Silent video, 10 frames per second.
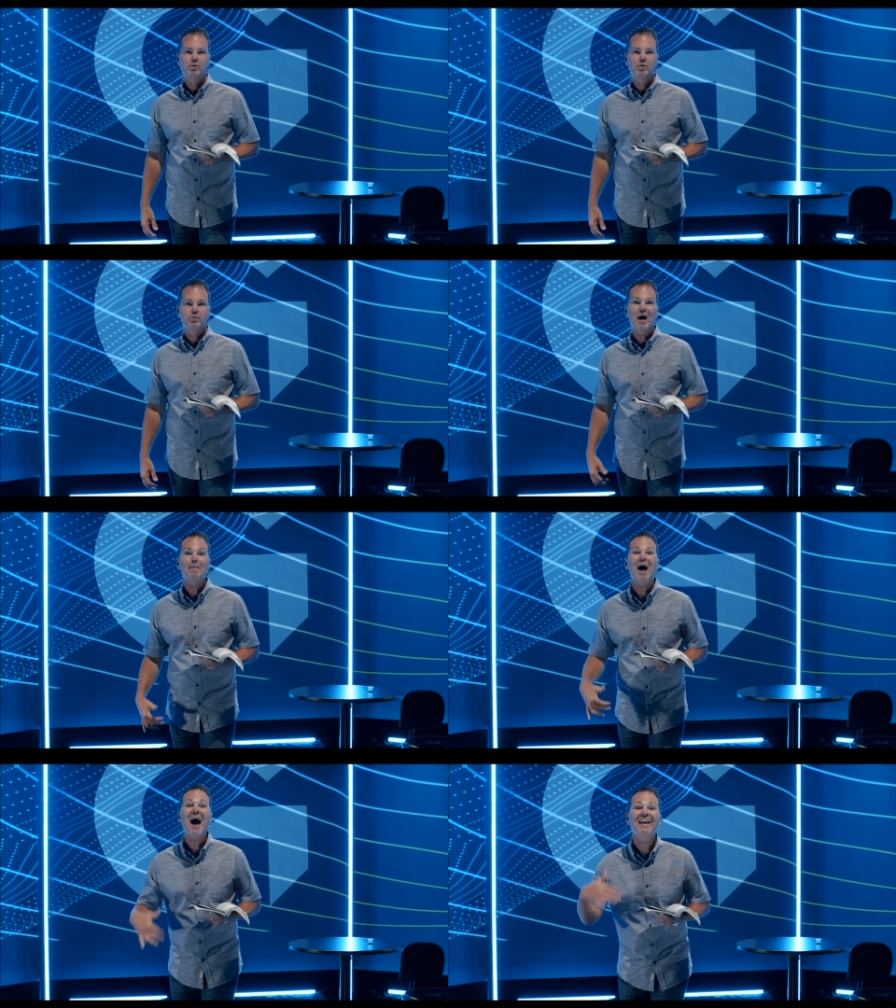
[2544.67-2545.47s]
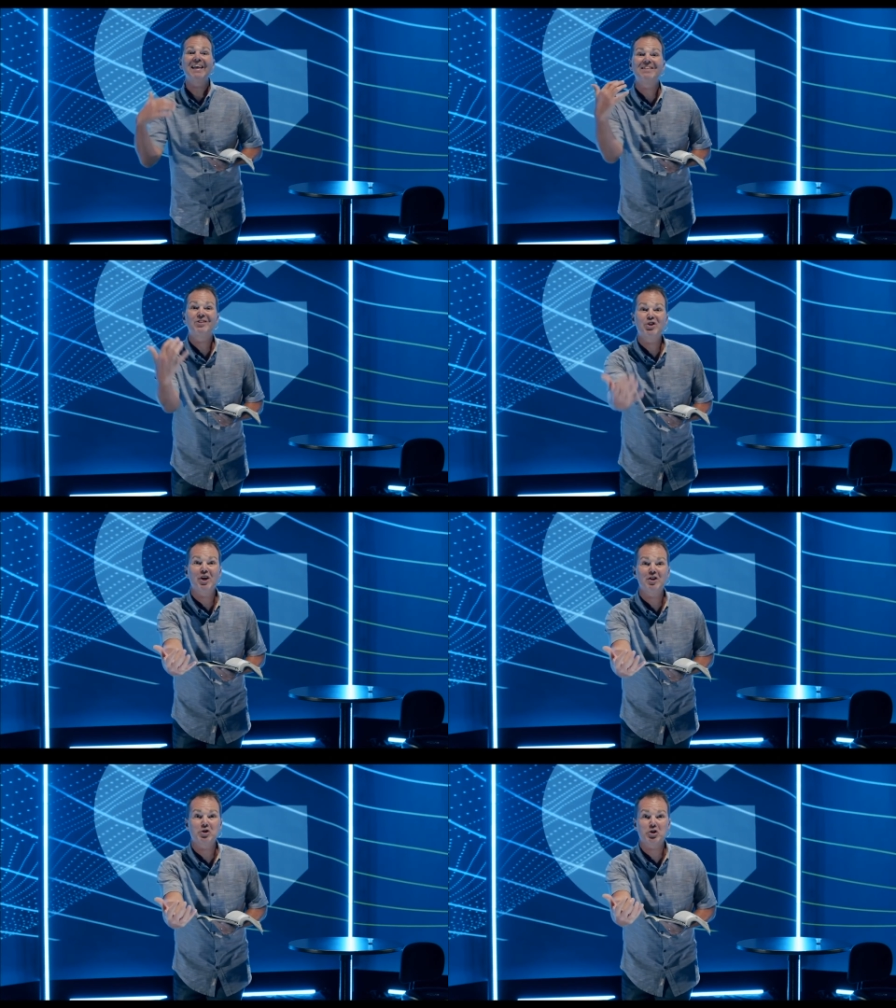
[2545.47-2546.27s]
Rob, I need
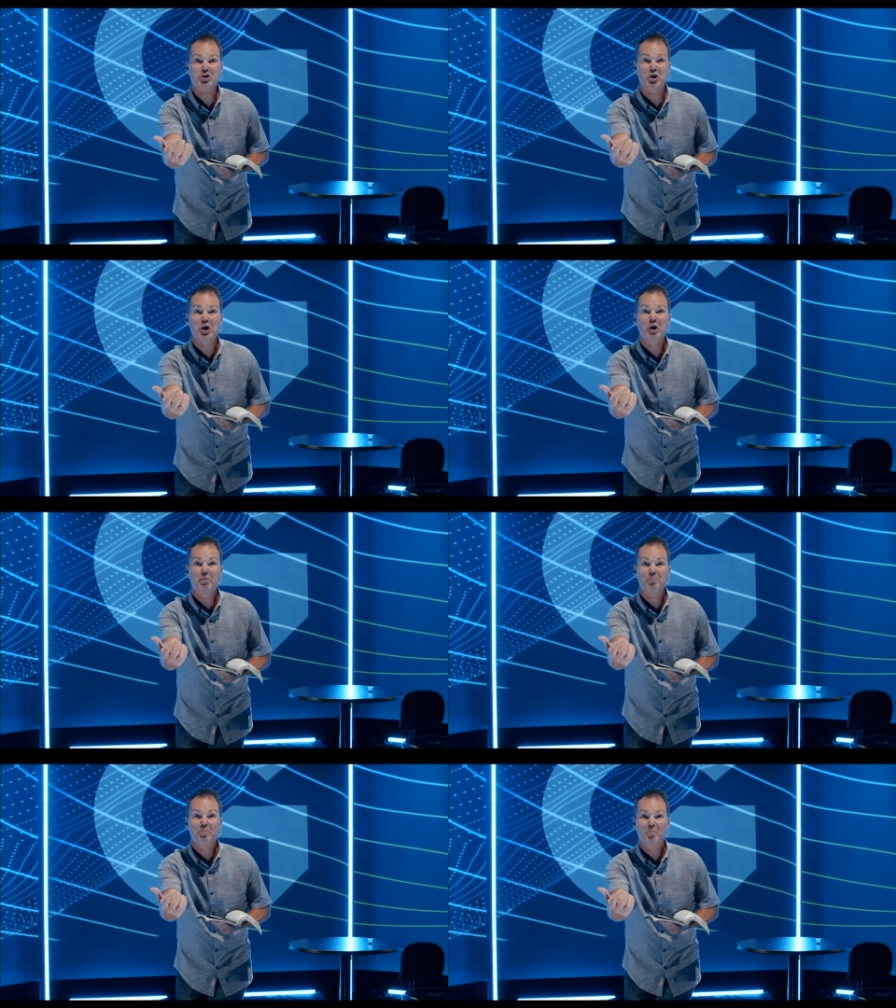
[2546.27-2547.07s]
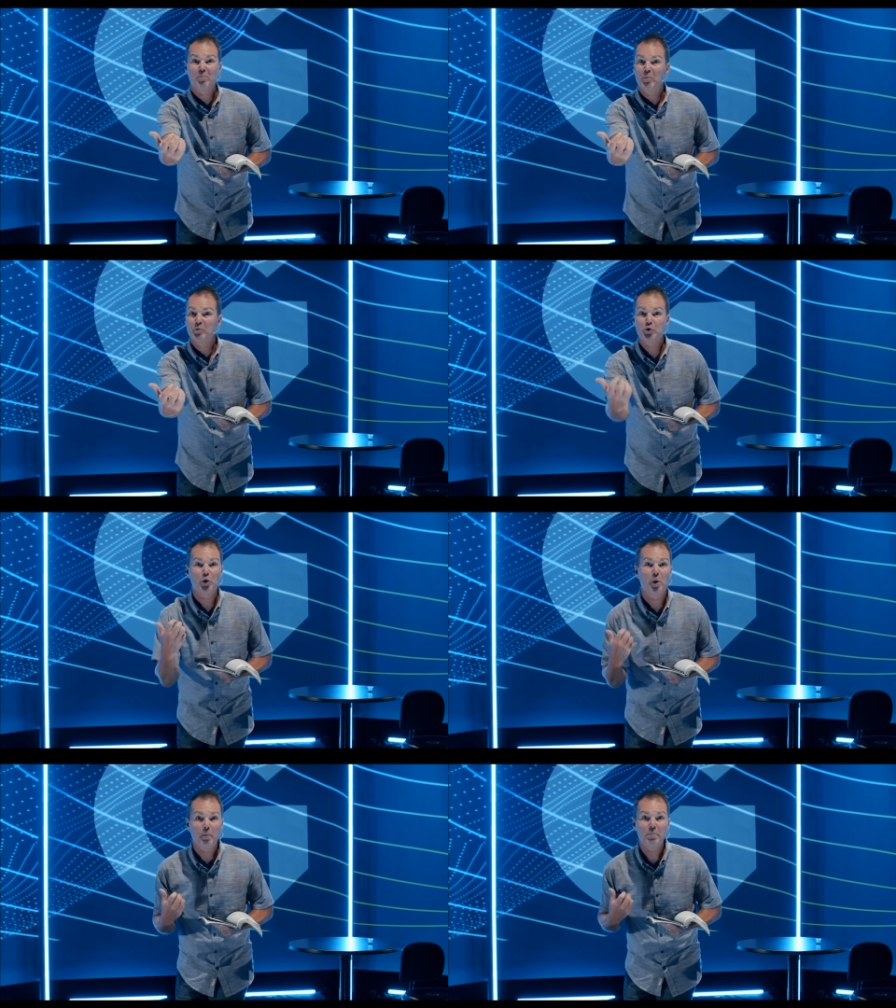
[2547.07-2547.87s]
Jesus to do
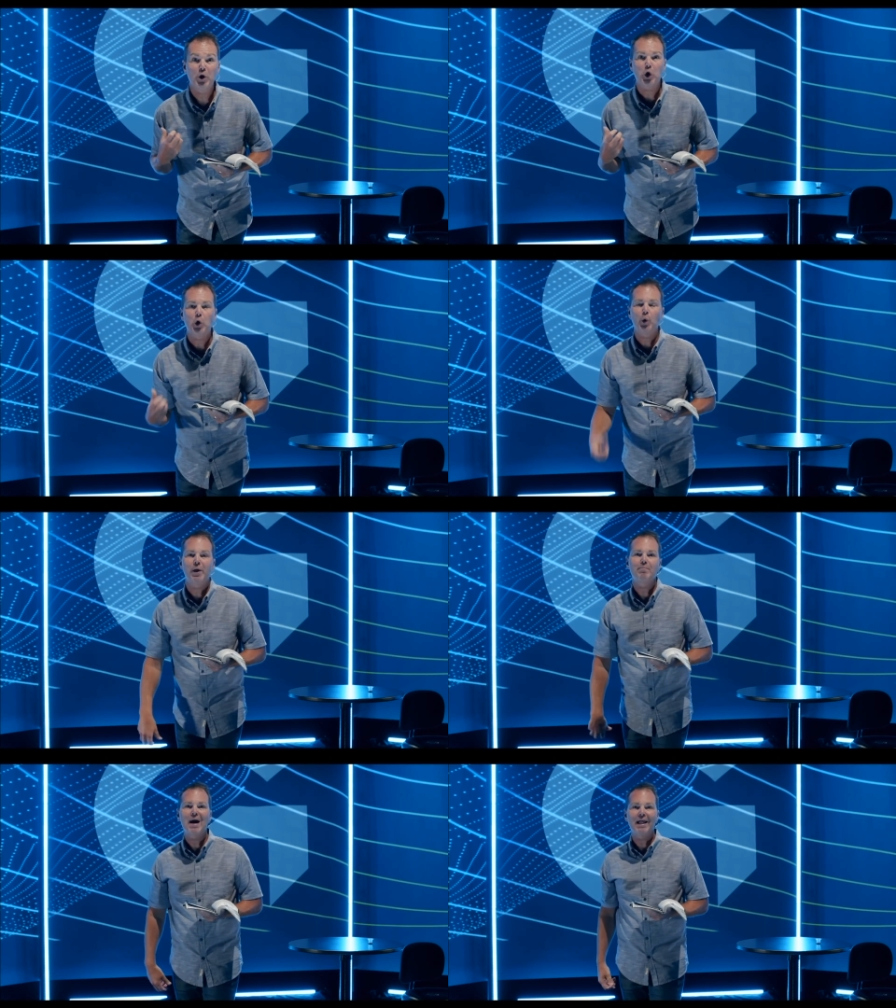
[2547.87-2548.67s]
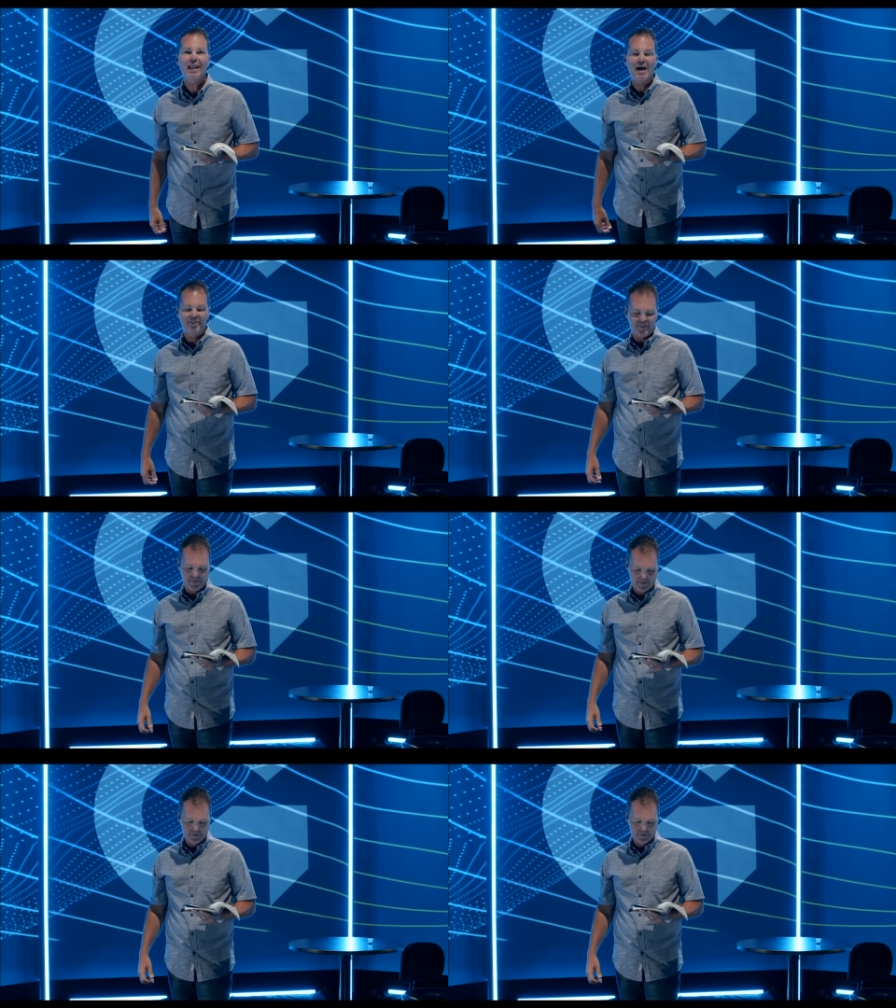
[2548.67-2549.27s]
a miracle in my life.